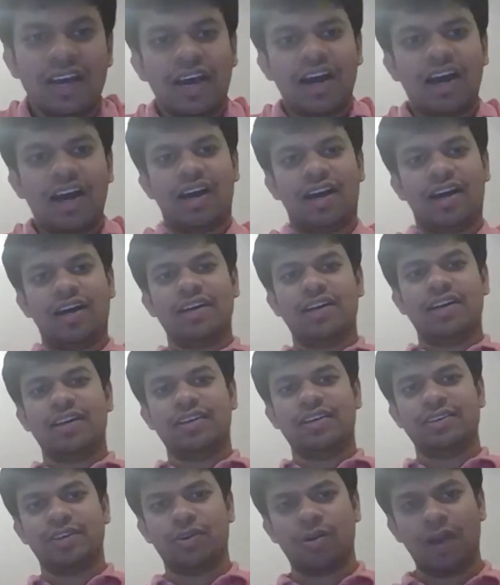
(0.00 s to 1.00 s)

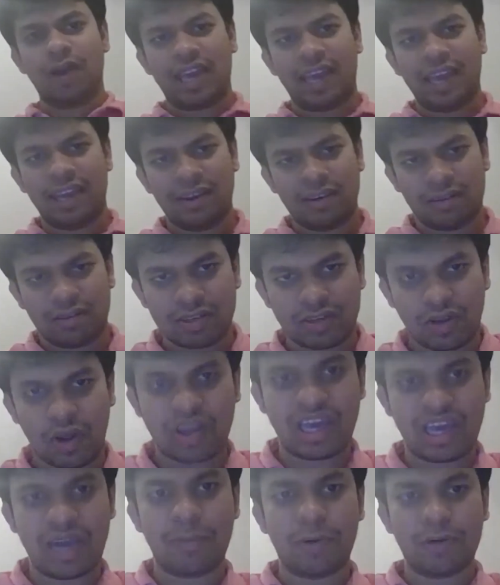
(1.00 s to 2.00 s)
Again,
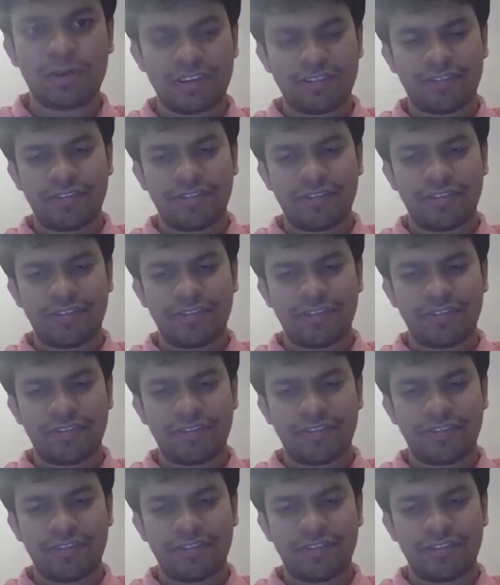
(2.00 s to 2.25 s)
talking about the